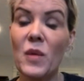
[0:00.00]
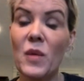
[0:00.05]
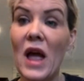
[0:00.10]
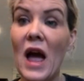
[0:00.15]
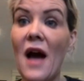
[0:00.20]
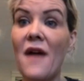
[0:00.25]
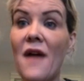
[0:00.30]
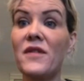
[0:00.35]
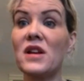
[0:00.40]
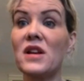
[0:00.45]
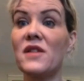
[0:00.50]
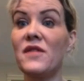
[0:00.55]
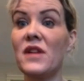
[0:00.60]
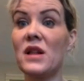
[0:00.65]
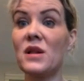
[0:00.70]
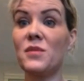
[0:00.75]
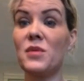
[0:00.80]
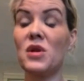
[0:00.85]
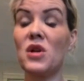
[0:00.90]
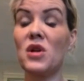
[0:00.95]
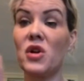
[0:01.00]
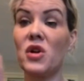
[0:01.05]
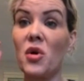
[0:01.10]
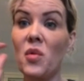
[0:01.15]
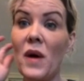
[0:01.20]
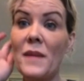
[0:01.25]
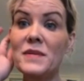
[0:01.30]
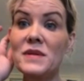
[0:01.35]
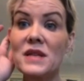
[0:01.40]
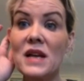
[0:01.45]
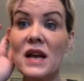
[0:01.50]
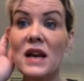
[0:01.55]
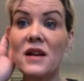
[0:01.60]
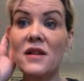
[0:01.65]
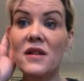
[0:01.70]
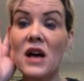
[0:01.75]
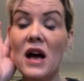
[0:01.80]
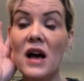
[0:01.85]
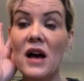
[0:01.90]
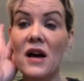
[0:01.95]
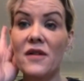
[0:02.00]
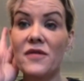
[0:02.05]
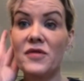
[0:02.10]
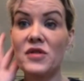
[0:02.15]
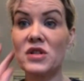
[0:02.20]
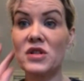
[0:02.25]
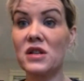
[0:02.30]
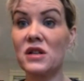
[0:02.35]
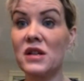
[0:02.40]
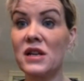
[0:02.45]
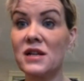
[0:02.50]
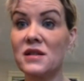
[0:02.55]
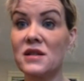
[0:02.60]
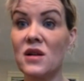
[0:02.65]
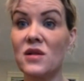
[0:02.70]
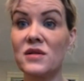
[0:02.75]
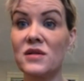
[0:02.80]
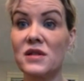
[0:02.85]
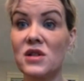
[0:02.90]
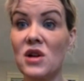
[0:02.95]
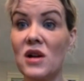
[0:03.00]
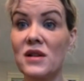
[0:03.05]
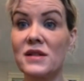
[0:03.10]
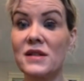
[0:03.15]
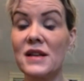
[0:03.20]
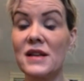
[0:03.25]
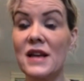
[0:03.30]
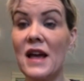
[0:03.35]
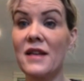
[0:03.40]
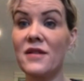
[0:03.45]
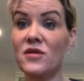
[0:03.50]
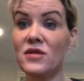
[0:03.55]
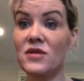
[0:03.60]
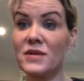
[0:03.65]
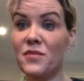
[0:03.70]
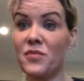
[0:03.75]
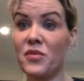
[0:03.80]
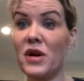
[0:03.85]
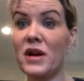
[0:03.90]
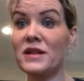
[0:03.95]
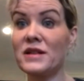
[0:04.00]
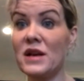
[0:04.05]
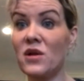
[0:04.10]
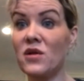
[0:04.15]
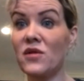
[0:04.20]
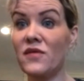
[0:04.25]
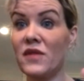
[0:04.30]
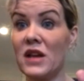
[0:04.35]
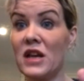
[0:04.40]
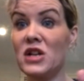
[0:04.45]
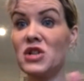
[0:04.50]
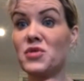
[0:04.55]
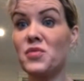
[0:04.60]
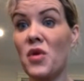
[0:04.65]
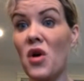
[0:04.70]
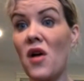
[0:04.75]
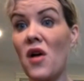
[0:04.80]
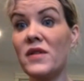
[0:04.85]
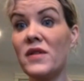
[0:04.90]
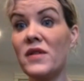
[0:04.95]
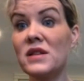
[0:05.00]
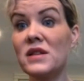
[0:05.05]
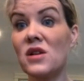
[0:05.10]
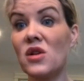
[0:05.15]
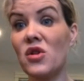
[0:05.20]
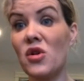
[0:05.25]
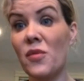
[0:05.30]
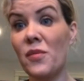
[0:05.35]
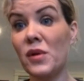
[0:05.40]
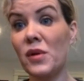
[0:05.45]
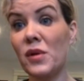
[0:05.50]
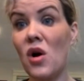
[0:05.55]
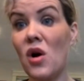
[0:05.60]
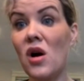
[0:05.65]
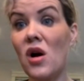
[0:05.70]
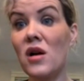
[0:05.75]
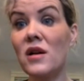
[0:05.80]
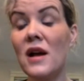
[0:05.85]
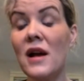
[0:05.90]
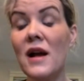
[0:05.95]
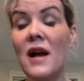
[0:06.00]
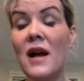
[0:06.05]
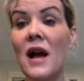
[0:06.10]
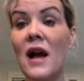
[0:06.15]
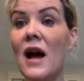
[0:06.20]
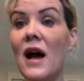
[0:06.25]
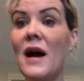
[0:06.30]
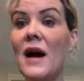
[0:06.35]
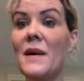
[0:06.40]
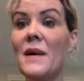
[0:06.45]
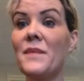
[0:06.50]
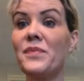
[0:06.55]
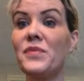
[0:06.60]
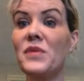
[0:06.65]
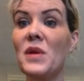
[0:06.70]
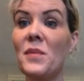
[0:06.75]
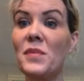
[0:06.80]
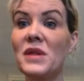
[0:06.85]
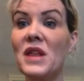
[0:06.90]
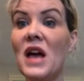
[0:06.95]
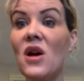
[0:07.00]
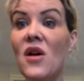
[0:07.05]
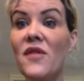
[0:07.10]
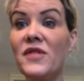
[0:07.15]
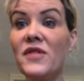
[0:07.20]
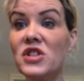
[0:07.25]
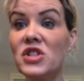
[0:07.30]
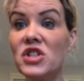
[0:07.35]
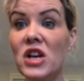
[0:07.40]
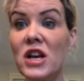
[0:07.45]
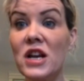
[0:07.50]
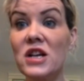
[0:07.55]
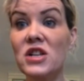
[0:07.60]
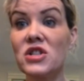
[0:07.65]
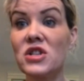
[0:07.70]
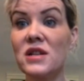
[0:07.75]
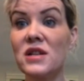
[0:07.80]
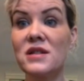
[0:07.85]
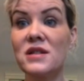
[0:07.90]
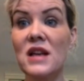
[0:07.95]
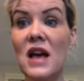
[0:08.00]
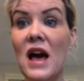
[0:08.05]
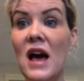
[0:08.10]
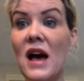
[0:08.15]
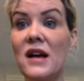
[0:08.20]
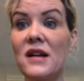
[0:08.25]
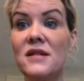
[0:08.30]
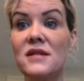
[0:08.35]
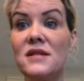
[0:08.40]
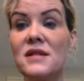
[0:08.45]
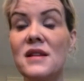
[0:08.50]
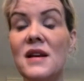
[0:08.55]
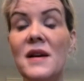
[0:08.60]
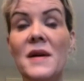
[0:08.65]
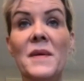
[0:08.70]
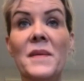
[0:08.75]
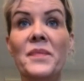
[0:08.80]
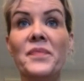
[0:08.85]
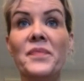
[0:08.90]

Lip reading: we have it available on our website, fertilityconsultants.ca. There's a breakdown of each province on our blog. But that often changes as,